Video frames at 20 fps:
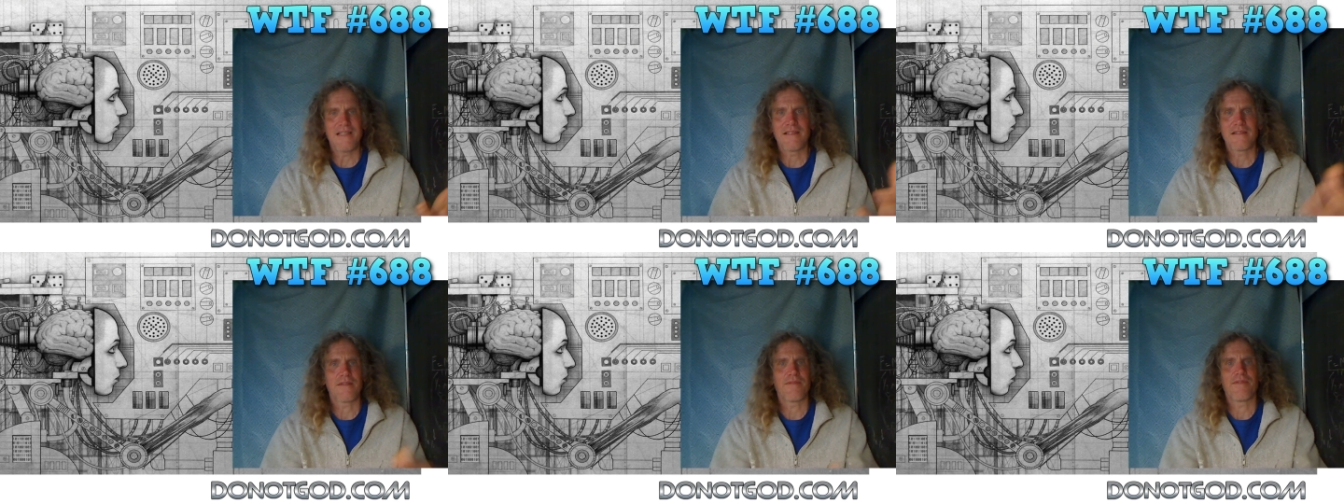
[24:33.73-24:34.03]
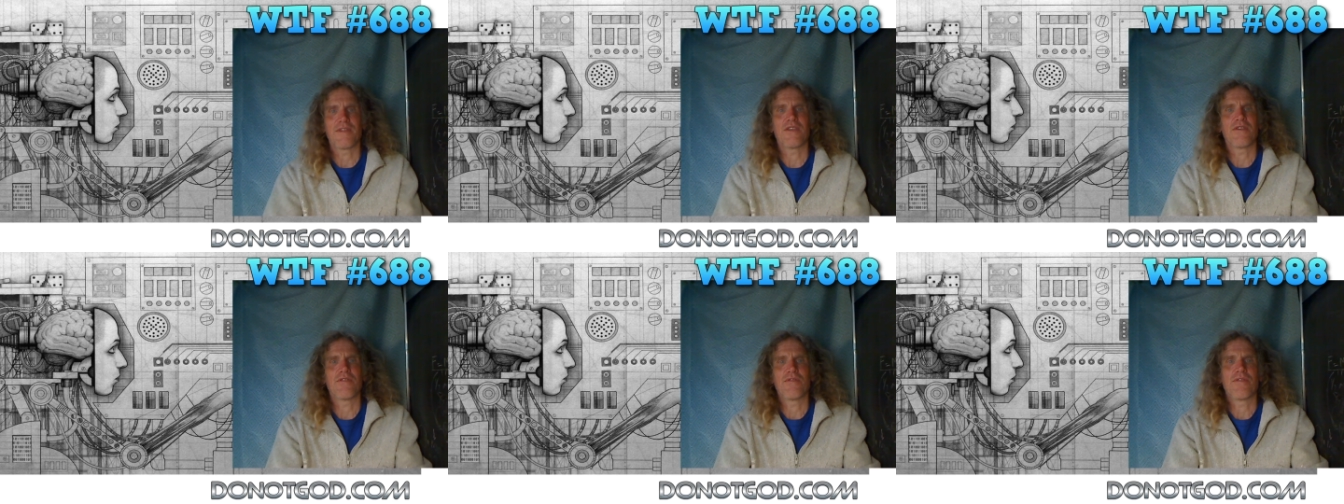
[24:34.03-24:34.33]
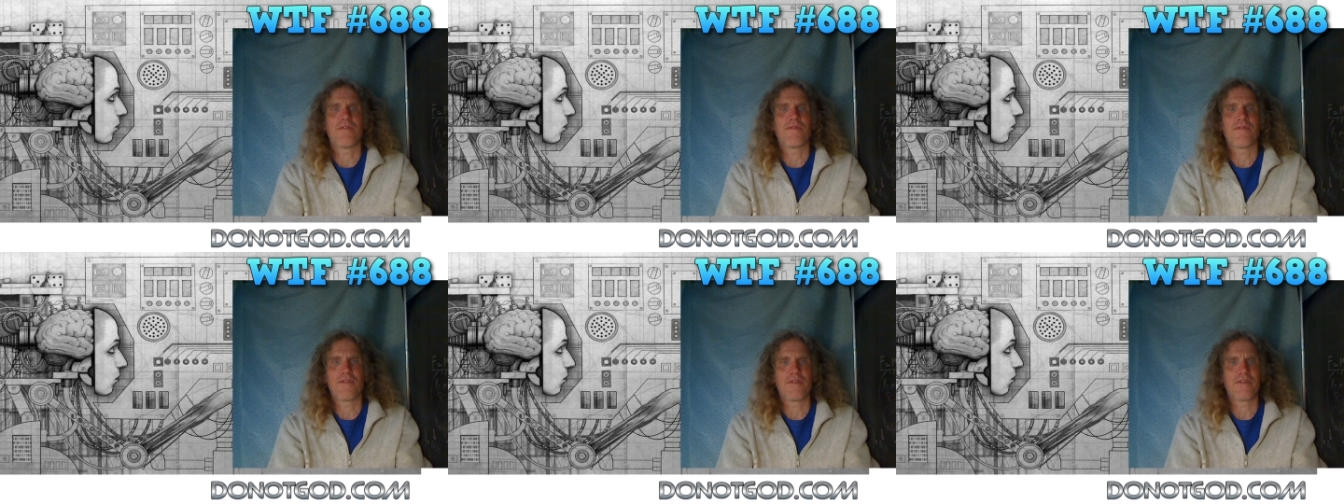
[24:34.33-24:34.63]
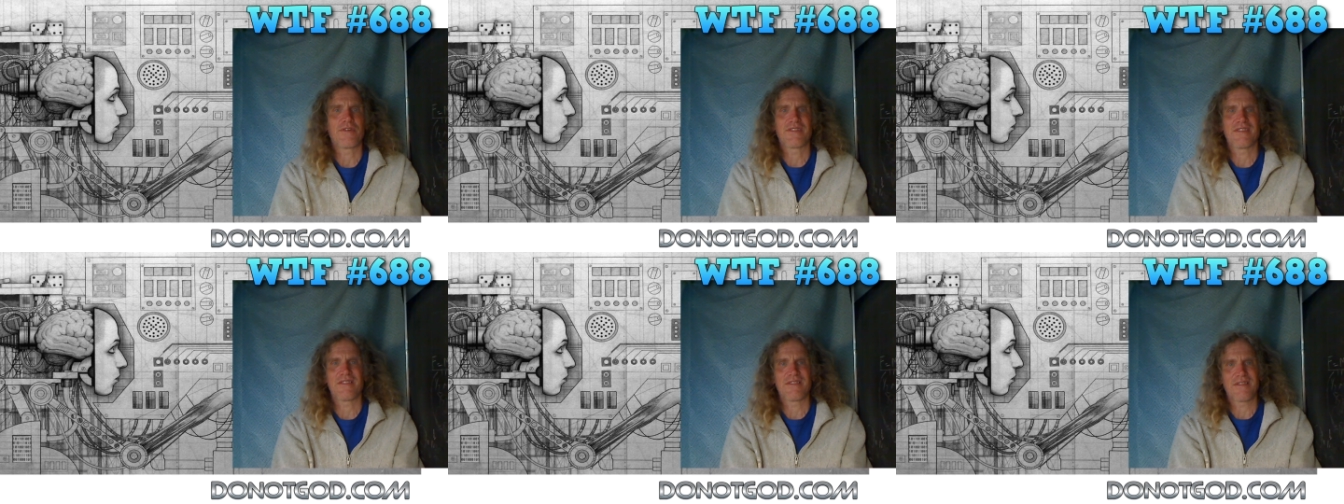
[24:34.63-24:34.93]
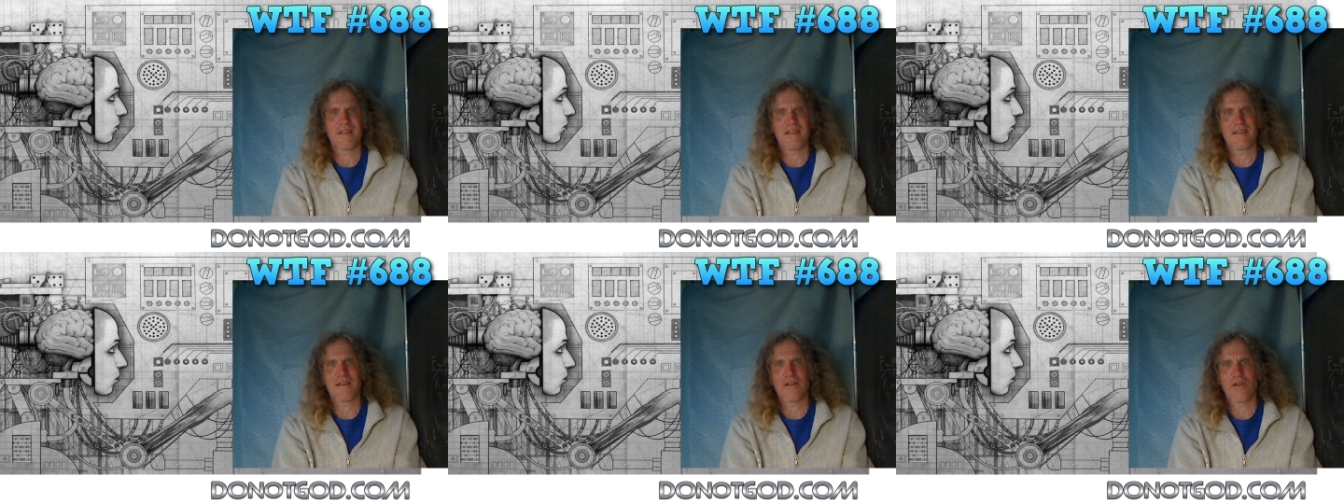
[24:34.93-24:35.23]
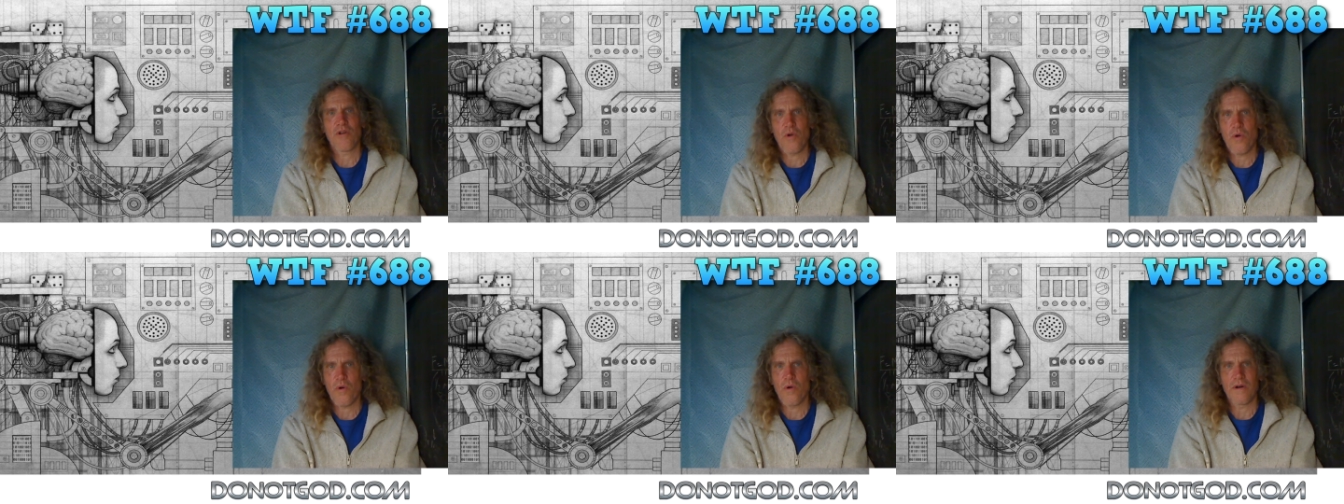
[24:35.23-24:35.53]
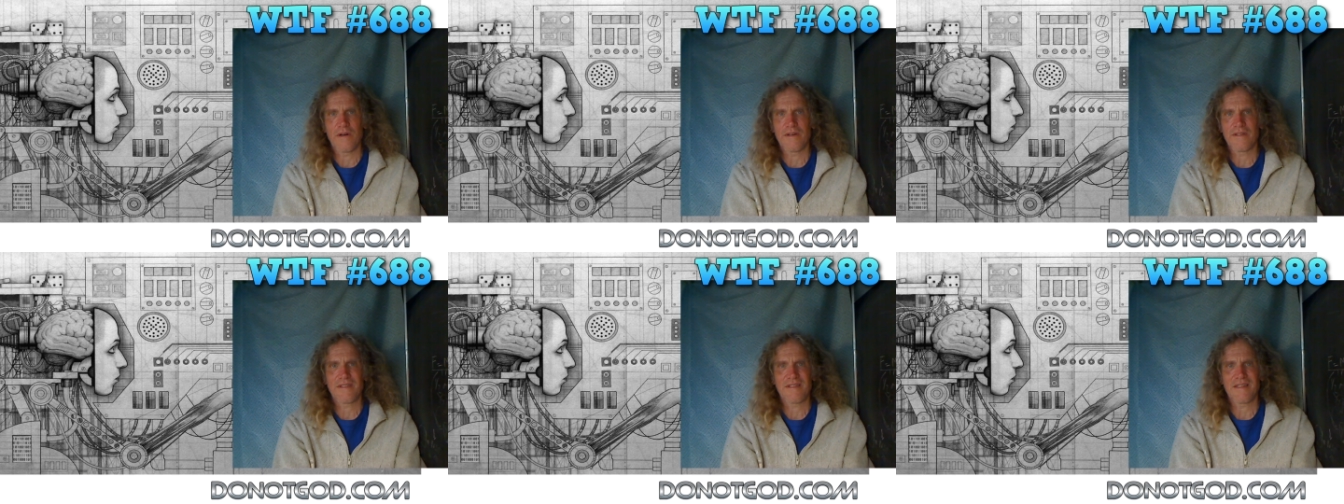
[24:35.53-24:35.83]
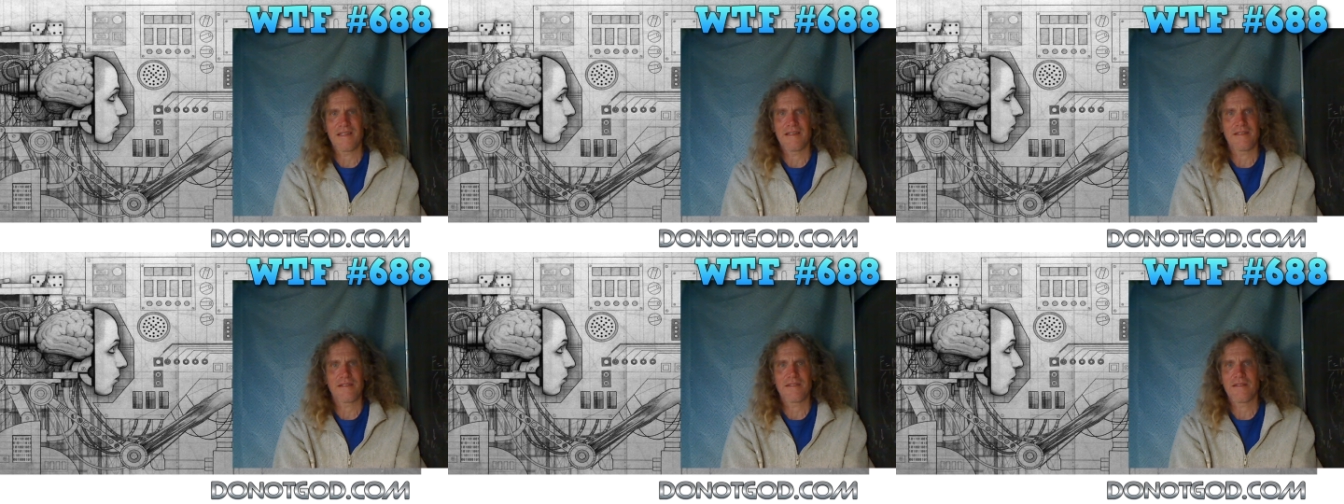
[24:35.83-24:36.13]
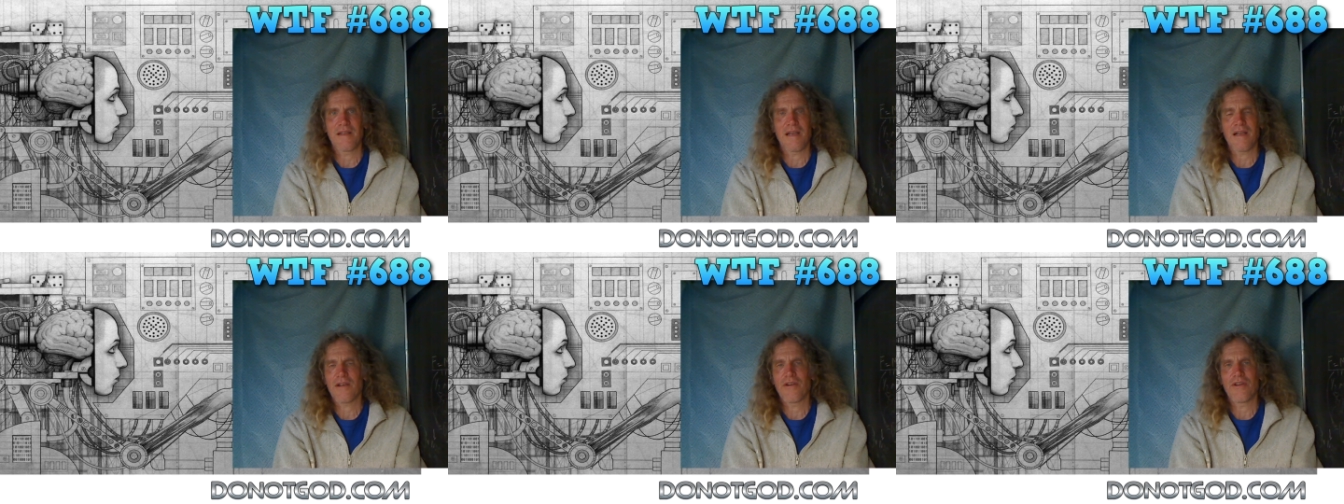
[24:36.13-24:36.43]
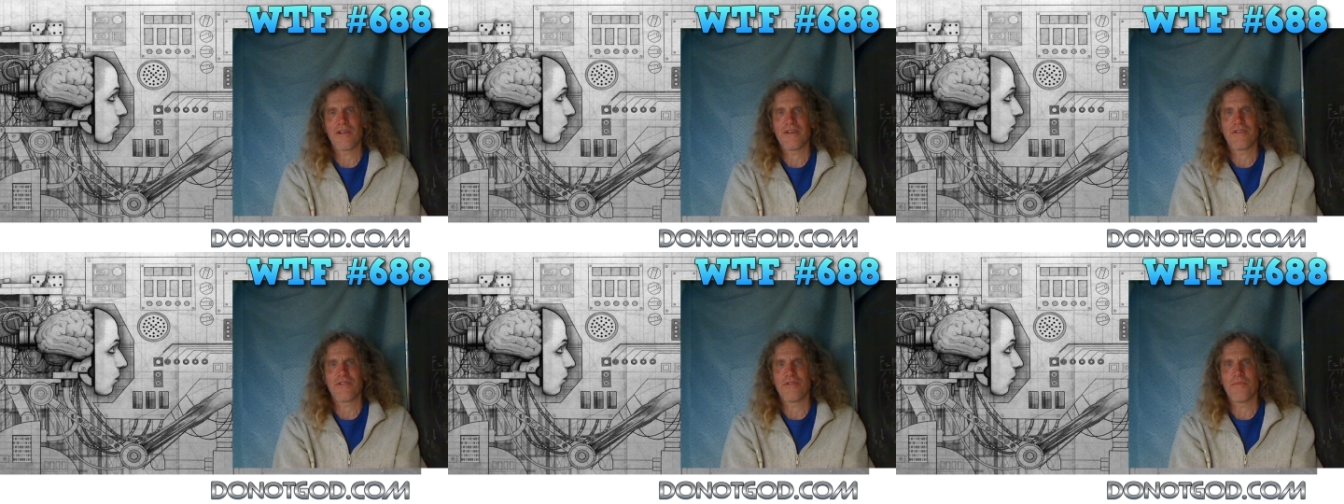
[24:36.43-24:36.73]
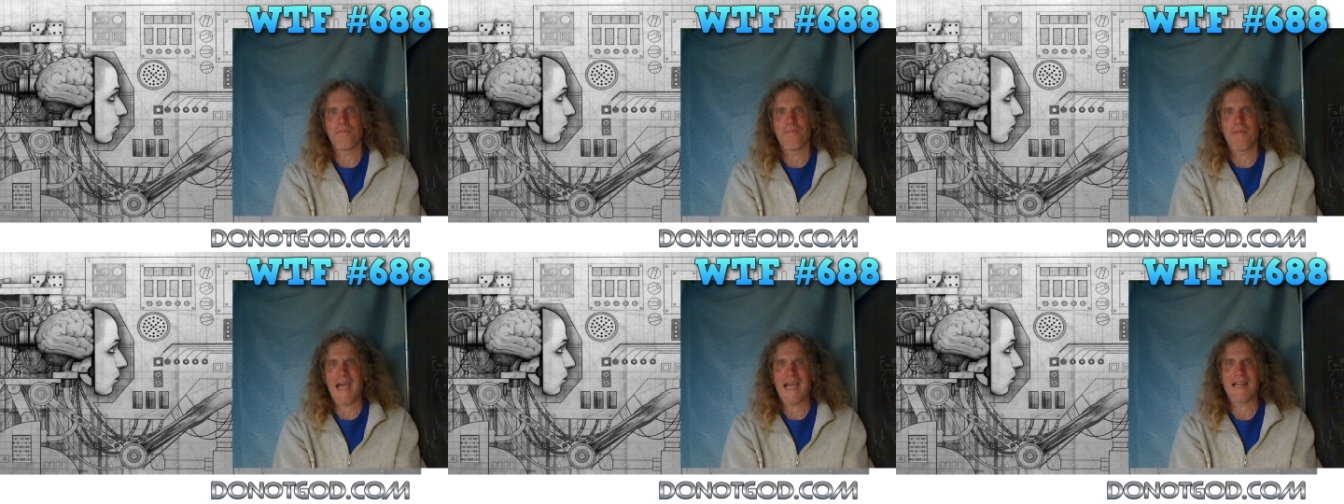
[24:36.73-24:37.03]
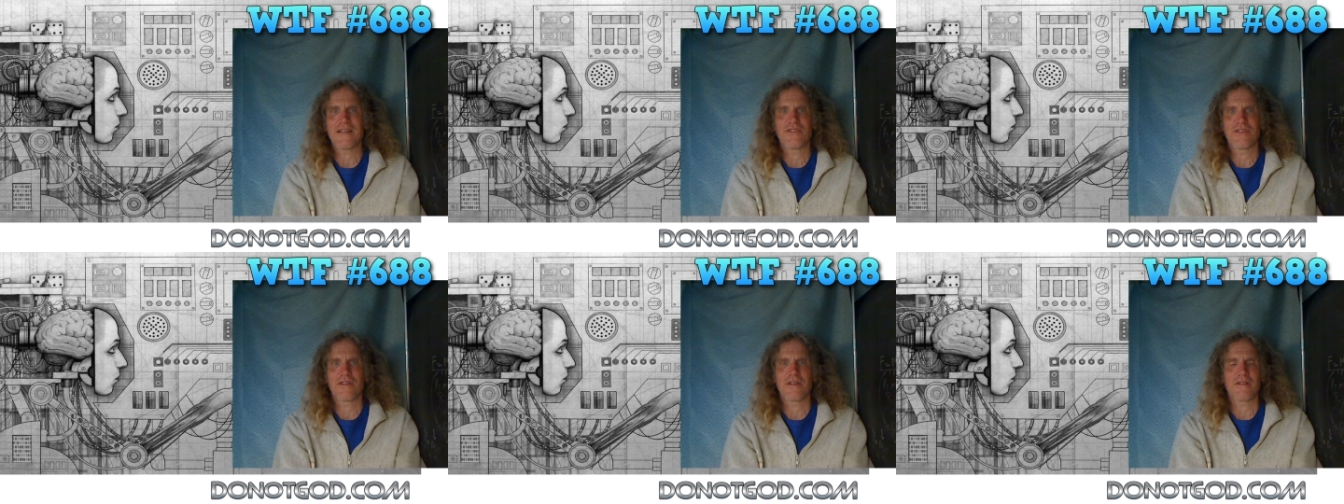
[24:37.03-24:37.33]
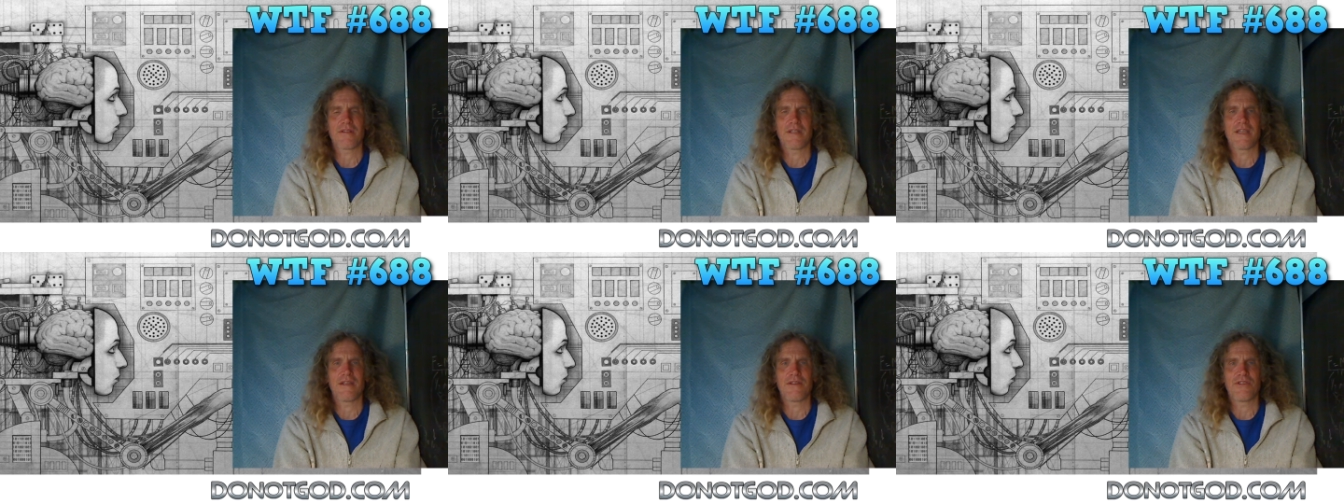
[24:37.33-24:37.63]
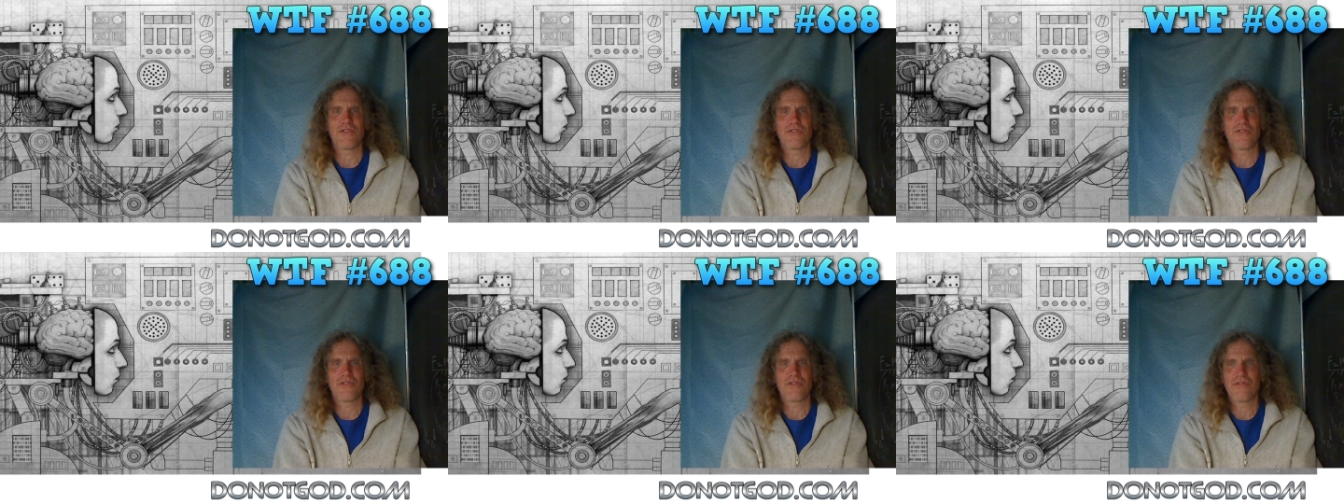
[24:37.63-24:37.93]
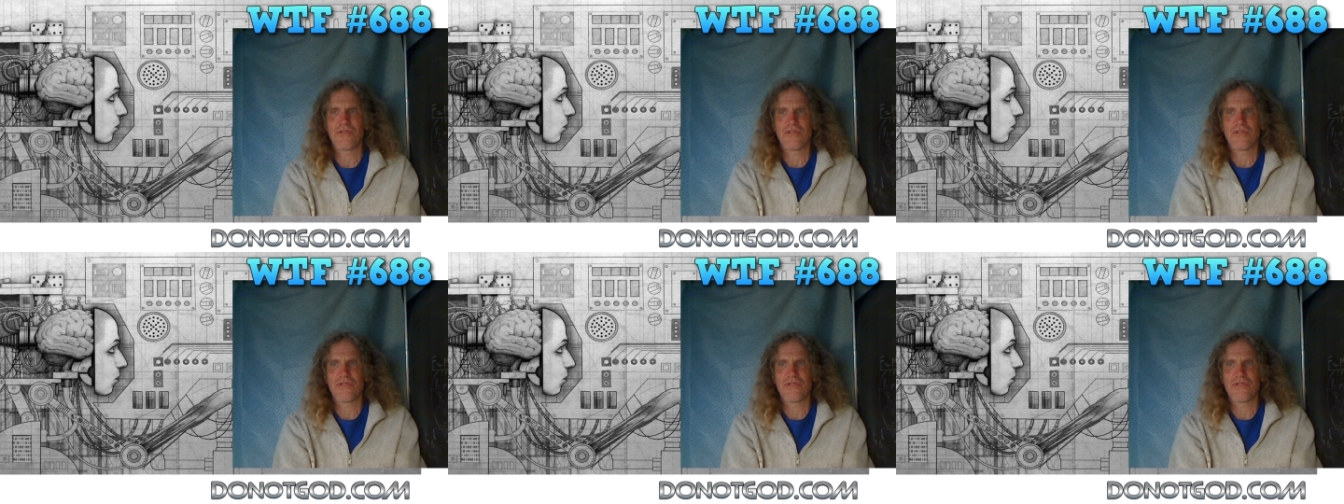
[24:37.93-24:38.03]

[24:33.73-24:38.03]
piece of the universe is in a course and it's not going to magically